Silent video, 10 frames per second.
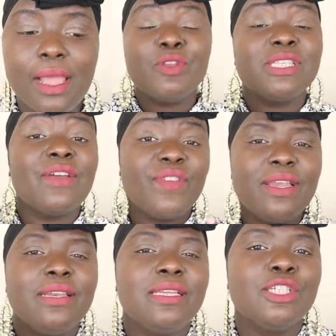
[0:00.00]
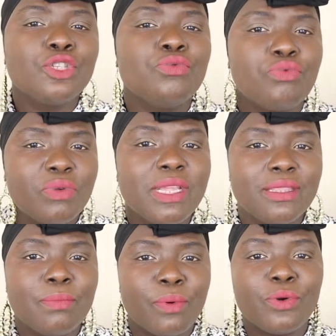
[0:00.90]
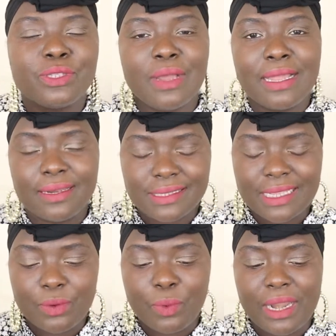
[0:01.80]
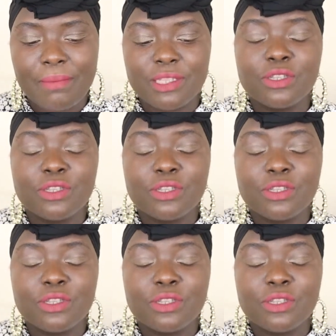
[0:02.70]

You definitely need to read the book to understand what I mean.